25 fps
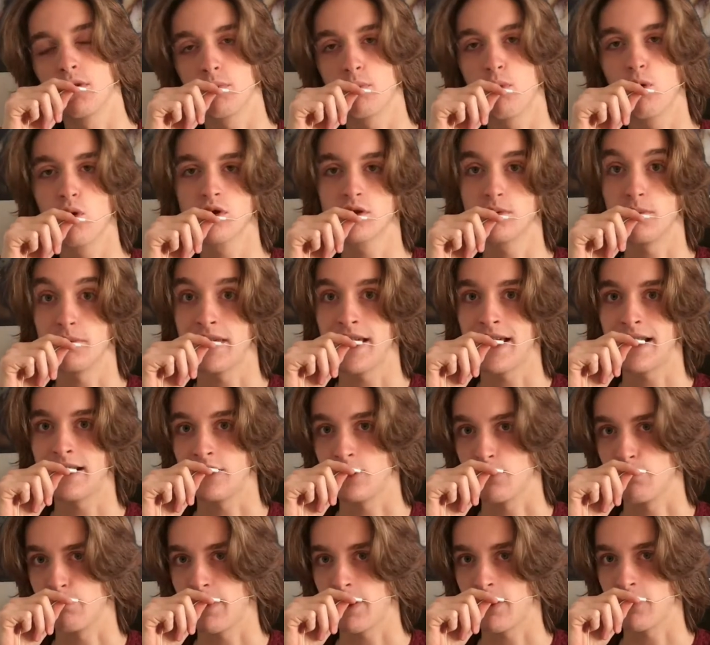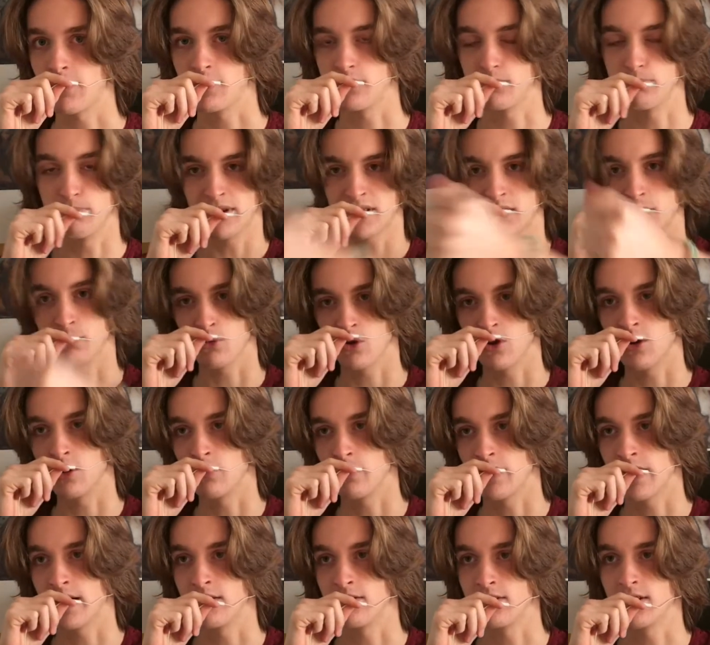to pour some of that in your berries. Mix them all
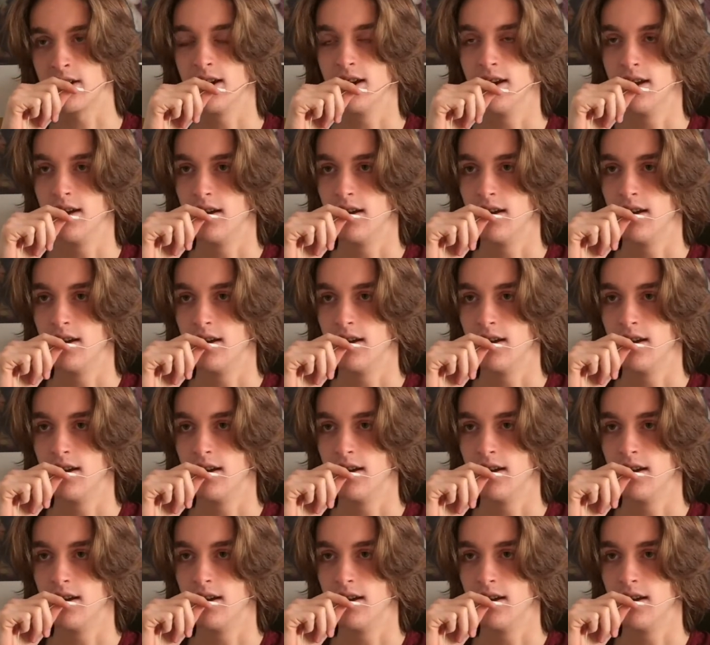around.